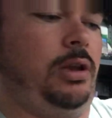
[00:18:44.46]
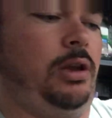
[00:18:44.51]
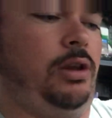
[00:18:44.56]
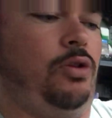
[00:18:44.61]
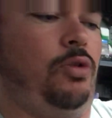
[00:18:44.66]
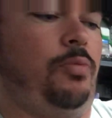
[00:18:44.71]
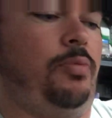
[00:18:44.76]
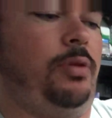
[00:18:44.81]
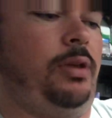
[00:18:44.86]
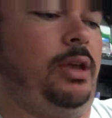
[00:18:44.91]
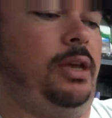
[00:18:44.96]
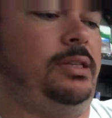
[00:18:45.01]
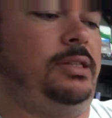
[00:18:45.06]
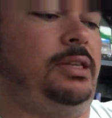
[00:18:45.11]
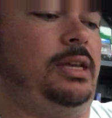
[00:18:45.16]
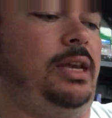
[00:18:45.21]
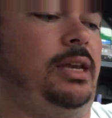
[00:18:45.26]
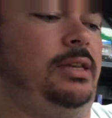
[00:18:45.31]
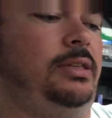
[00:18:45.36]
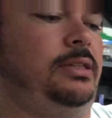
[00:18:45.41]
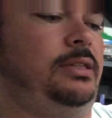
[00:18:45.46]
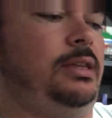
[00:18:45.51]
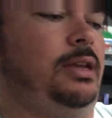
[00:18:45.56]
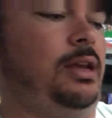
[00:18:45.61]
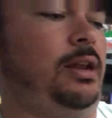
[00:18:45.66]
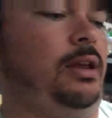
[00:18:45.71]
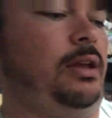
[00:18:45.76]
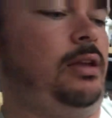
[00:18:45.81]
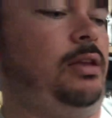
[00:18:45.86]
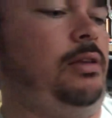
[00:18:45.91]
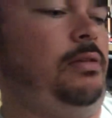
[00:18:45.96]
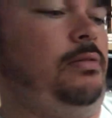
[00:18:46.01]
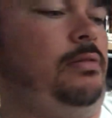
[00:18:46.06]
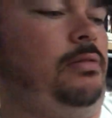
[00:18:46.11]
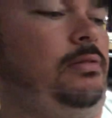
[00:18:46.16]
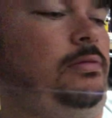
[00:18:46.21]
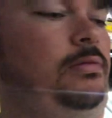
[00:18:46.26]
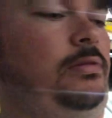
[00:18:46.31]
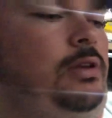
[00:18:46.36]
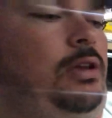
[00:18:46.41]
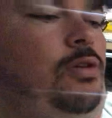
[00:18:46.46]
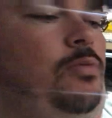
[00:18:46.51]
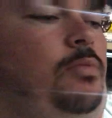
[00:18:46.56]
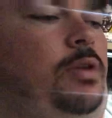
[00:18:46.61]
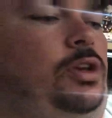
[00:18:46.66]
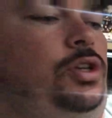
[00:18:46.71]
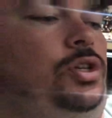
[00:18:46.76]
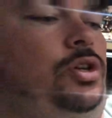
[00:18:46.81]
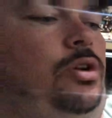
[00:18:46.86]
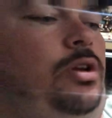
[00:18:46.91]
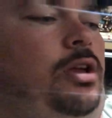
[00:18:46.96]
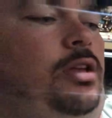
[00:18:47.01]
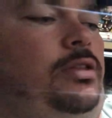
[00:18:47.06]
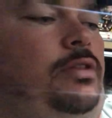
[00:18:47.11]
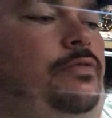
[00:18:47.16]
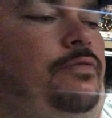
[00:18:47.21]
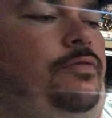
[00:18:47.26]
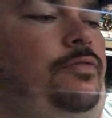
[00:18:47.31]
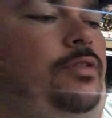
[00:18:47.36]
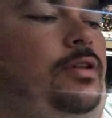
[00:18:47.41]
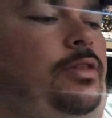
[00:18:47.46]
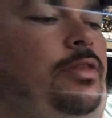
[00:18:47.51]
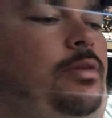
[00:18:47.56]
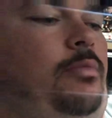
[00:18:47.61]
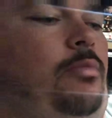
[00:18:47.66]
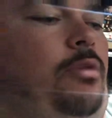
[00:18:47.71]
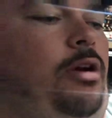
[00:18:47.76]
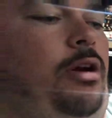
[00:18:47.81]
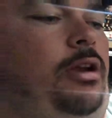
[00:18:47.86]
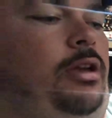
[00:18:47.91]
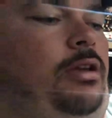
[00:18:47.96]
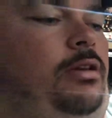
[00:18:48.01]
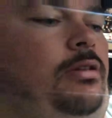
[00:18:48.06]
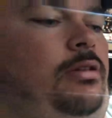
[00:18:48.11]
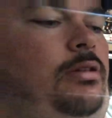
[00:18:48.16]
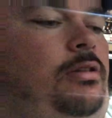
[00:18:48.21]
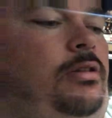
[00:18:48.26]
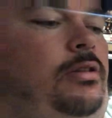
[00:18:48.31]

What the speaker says: I know PSA's gotta, make sure not to flood the market.